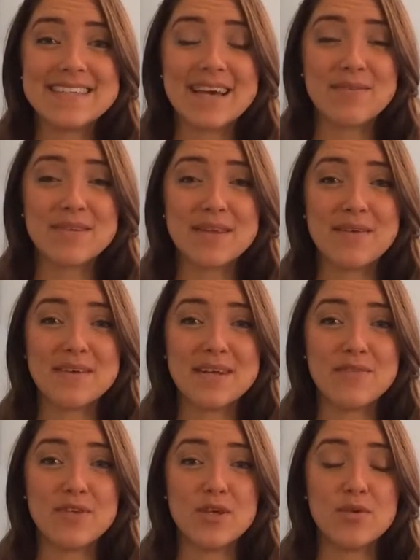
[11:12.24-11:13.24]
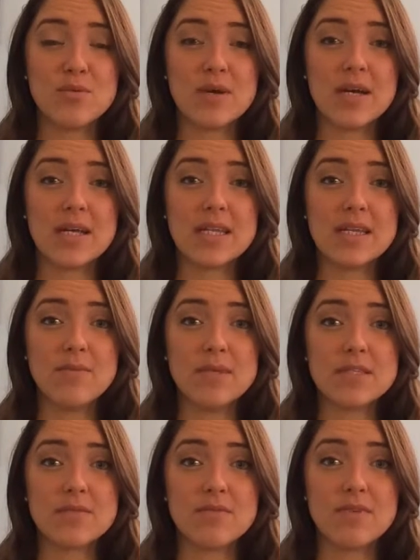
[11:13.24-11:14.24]
I would love it if you would leave
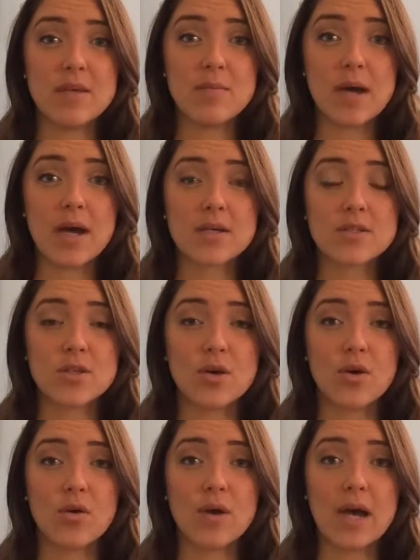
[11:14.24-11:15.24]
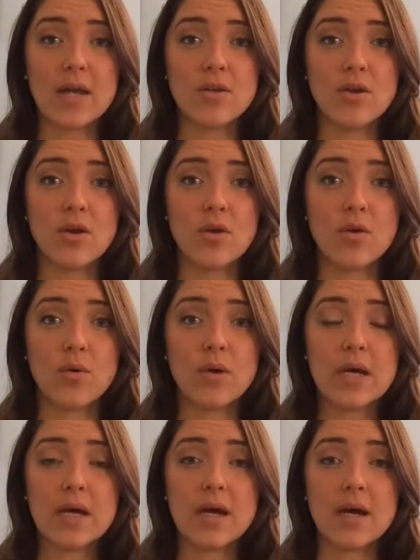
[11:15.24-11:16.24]
me some feedback so I know
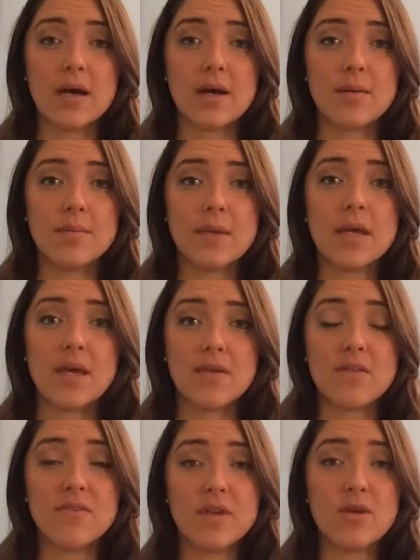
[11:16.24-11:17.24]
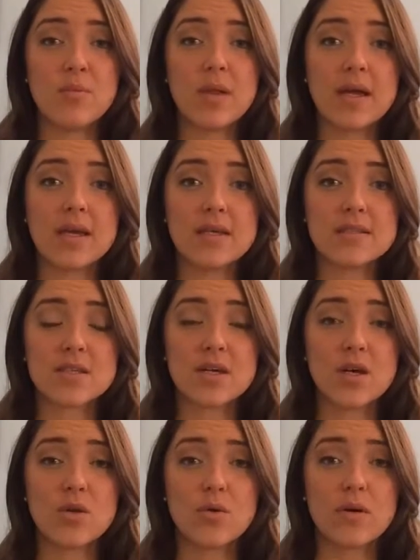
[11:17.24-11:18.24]
if the video blogging is
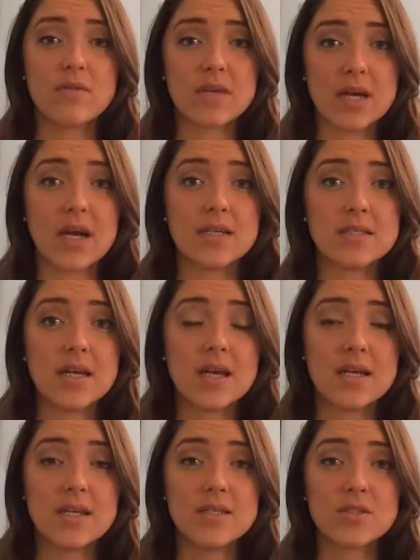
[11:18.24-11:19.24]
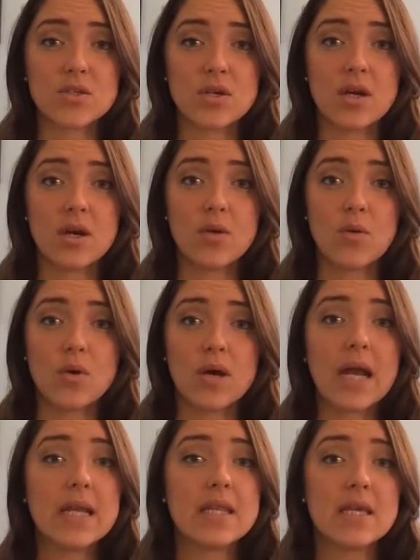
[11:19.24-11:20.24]
good, or if the content is good,
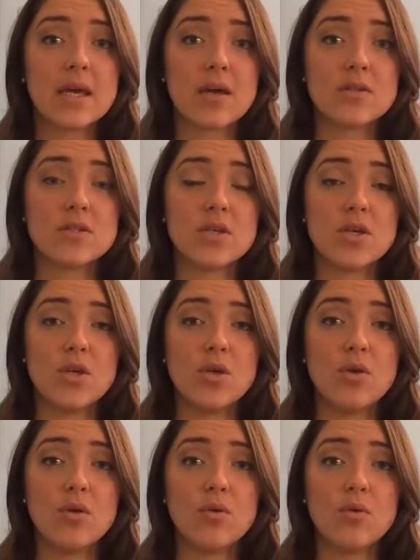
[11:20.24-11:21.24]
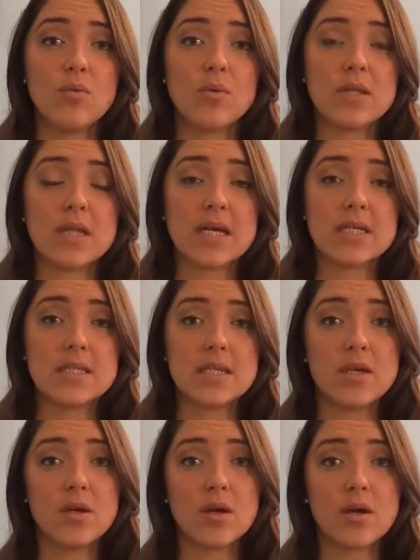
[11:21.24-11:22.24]
or anything else that you would like to
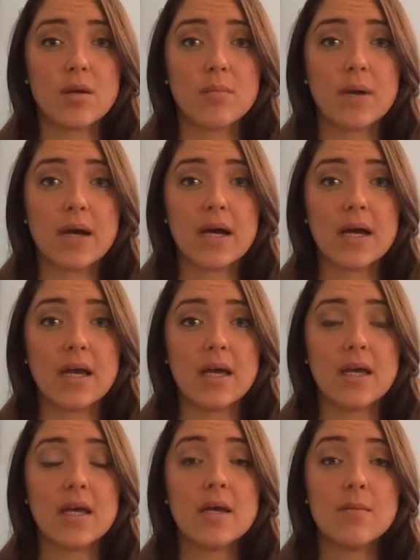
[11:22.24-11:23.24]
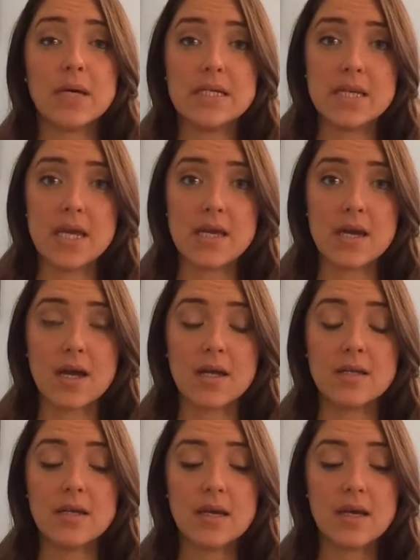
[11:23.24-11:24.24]
hear my take
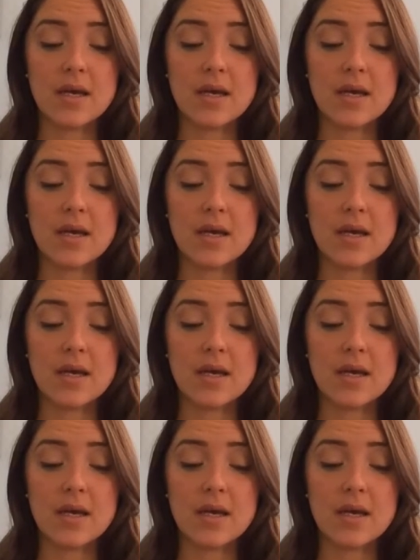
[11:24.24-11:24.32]
on.